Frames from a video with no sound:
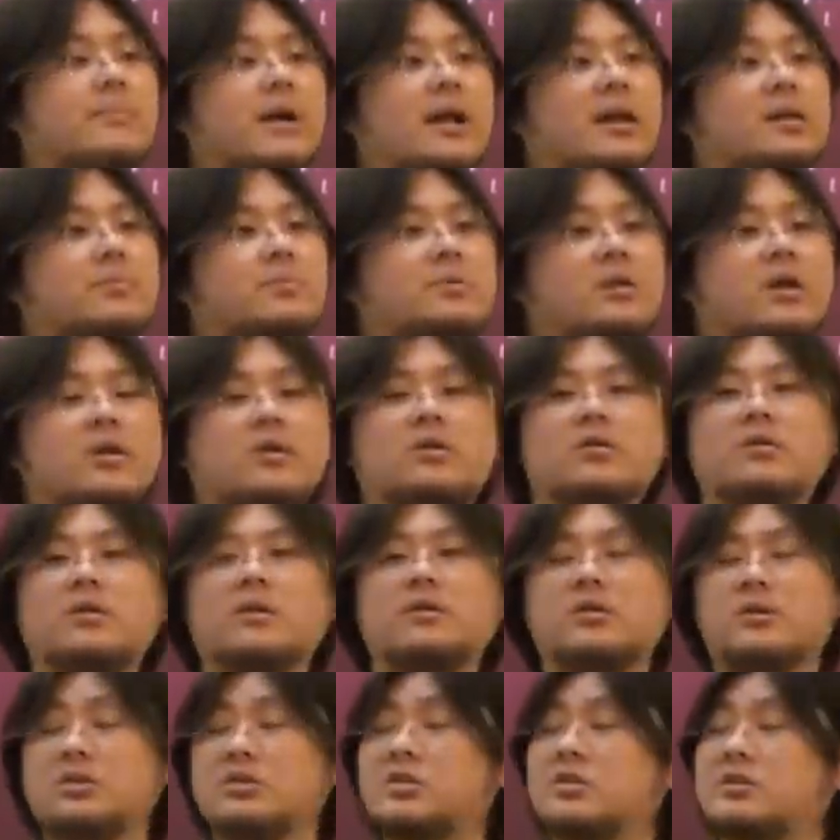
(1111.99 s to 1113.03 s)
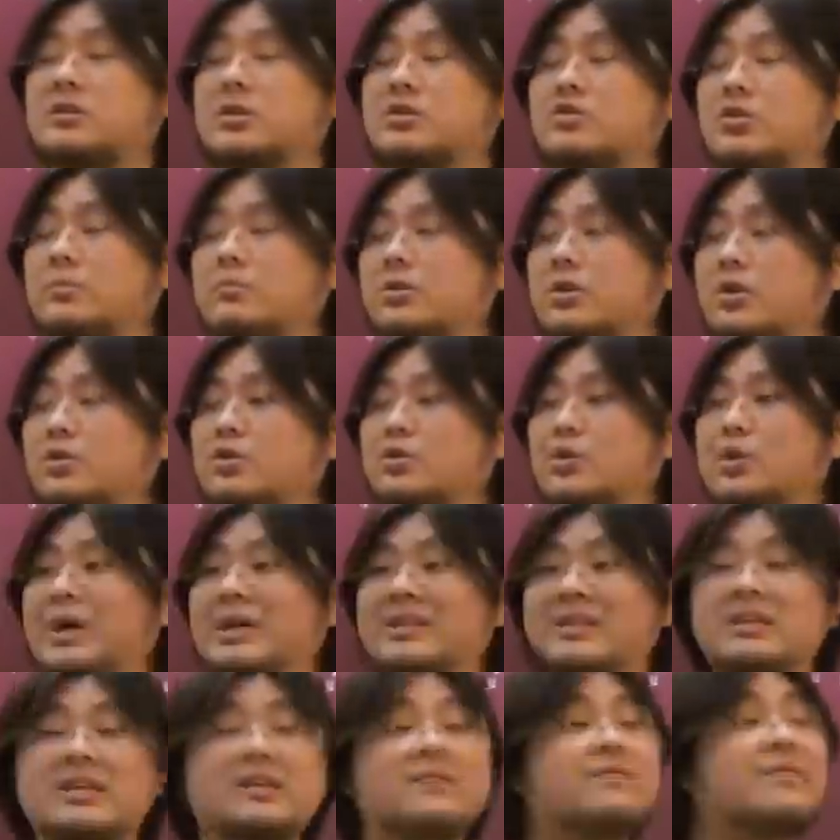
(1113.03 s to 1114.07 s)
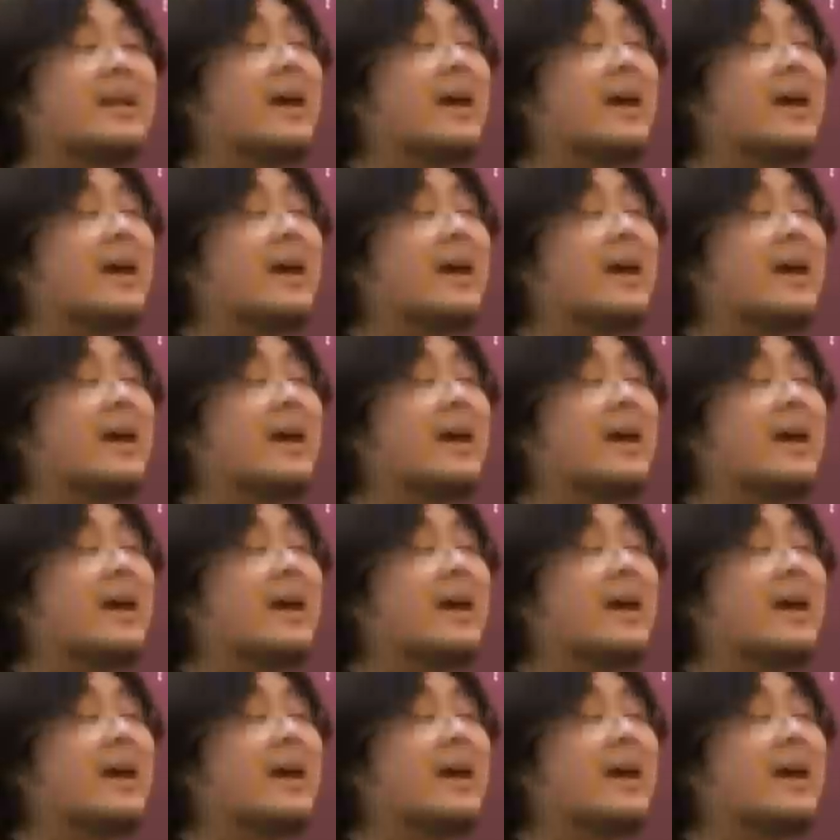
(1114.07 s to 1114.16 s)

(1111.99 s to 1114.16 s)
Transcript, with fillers: Malik ibn Dinar couldn't, he just says to him, you know, you can leave